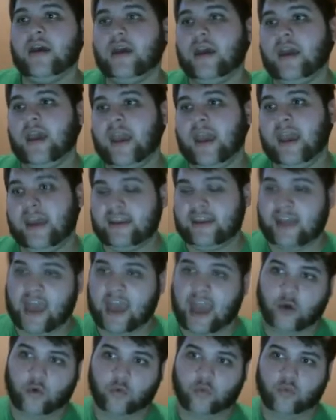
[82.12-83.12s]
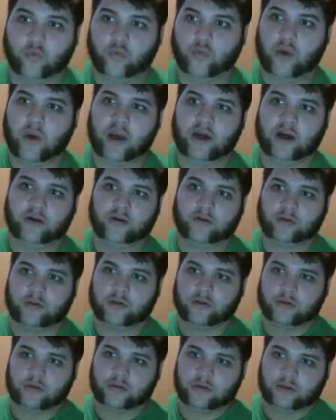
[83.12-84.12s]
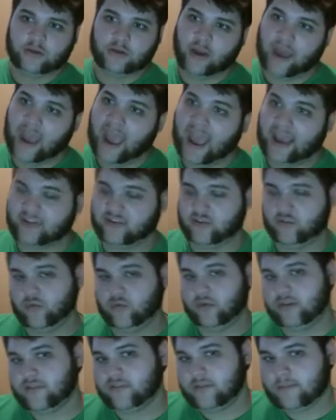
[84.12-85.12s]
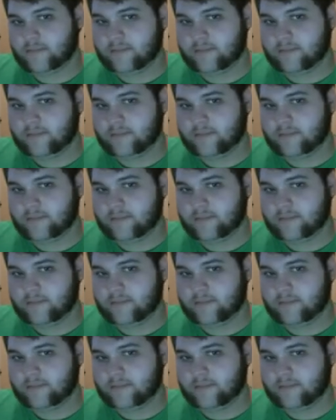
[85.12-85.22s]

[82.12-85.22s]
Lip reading: and how well your action was.